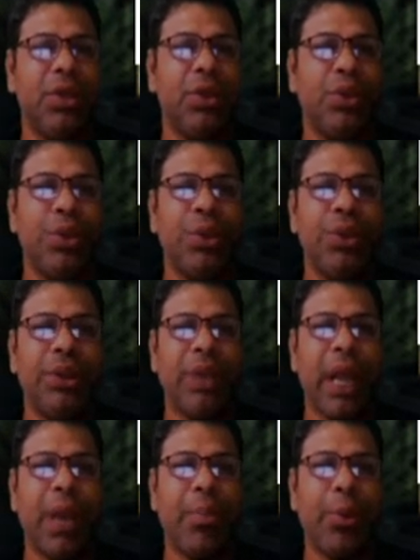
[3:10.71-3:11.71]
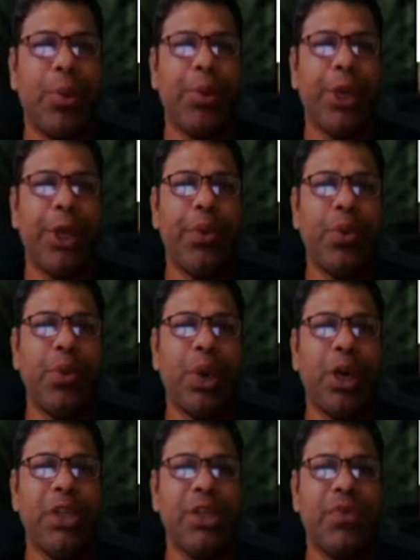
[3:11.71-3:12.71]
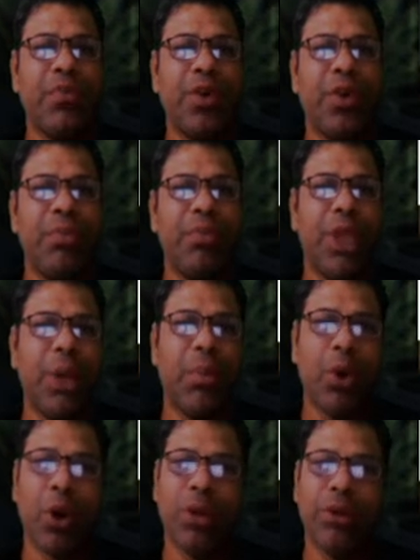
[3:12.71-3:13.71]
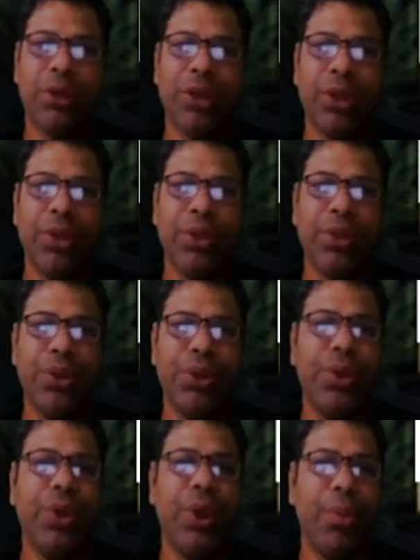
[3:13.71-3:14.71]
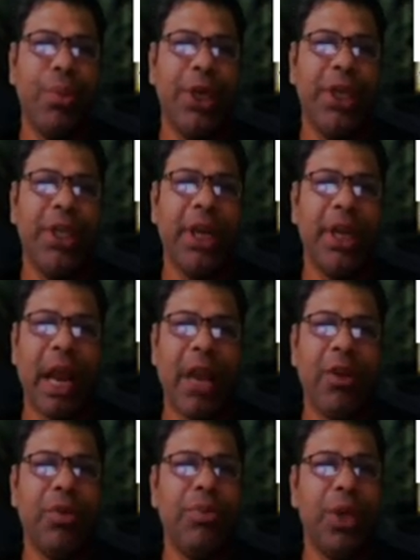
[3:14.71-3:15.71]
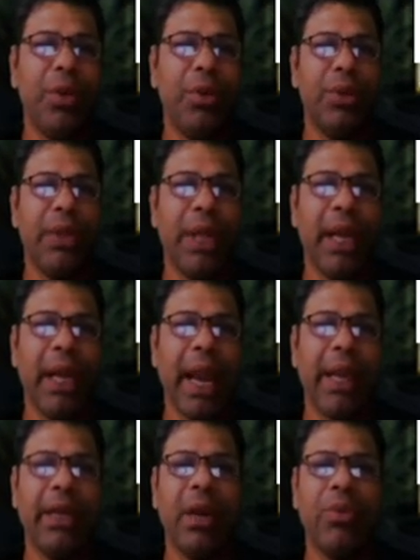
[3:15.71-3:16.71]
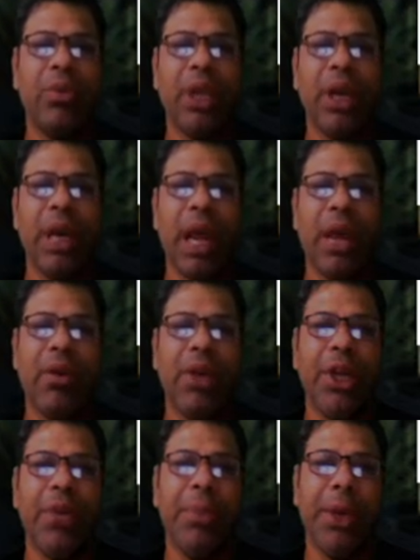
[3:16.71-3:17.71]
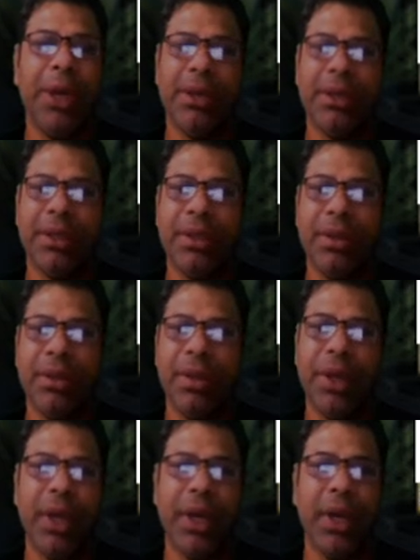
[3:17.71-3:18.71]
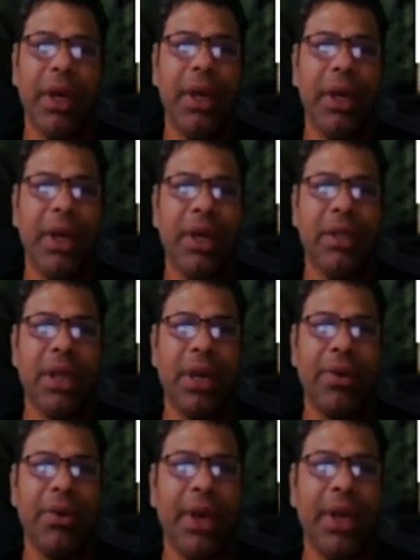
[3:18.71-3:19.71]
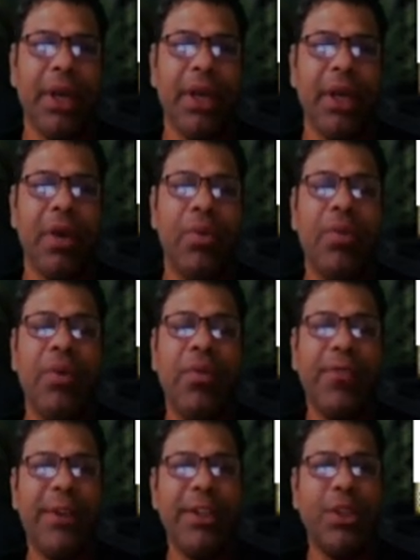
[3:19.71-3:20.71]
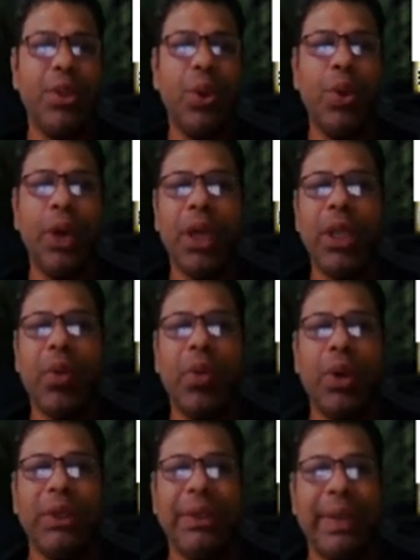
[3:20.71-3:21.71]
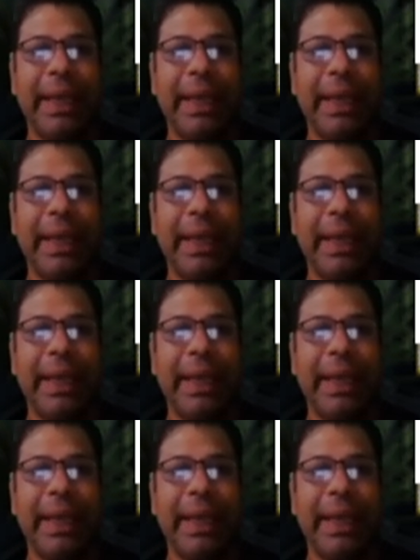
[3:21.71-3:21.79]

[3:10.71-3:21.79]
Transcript: Choose appropriate words from the box to complete the dialogue below. Then act out the dialogue in pairs. Okay, dear learners, are you ready? Now first look at the words.